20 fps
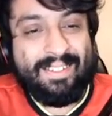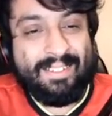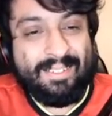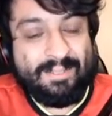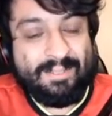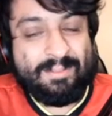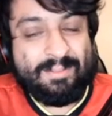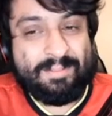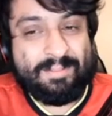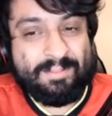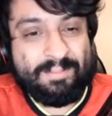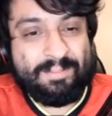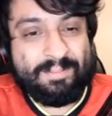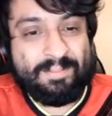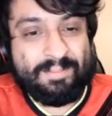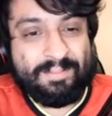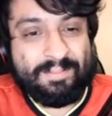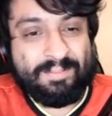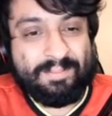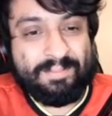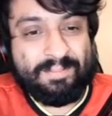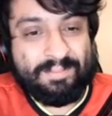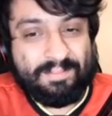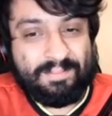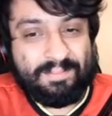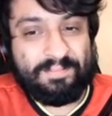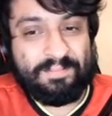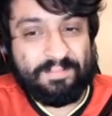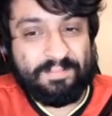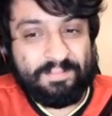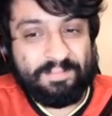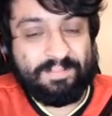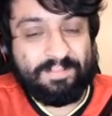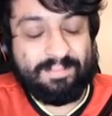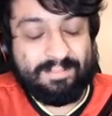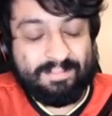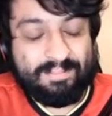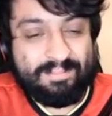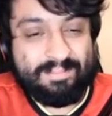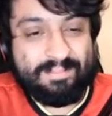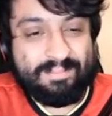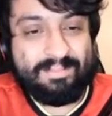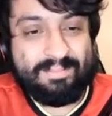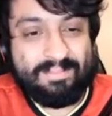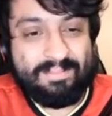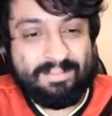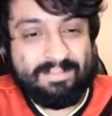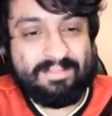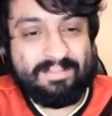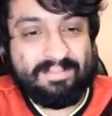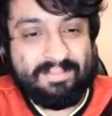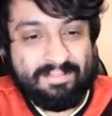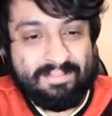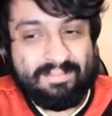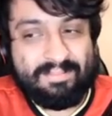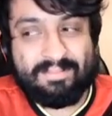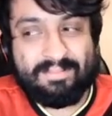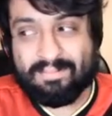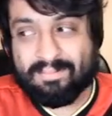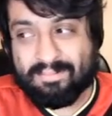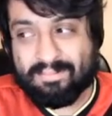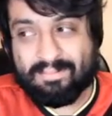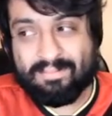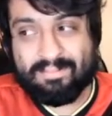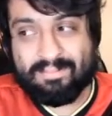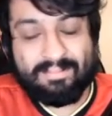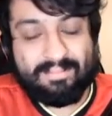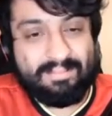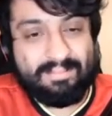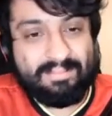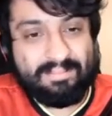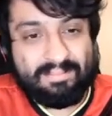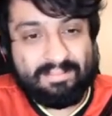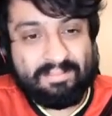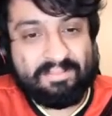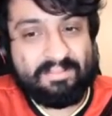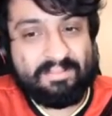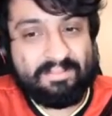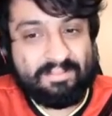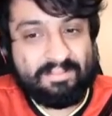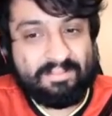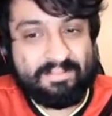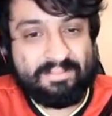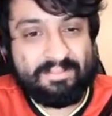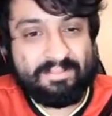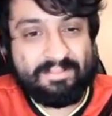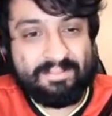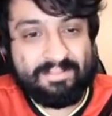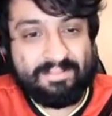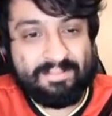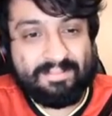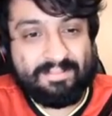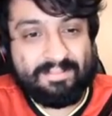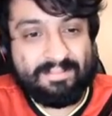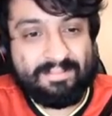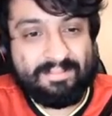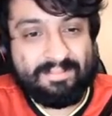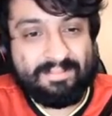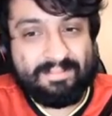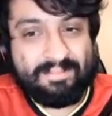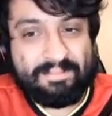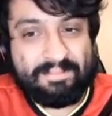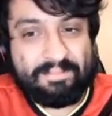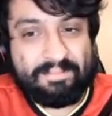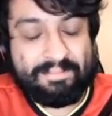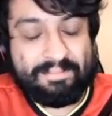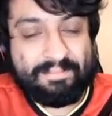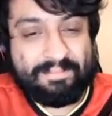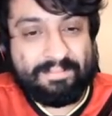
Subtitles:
[no speech]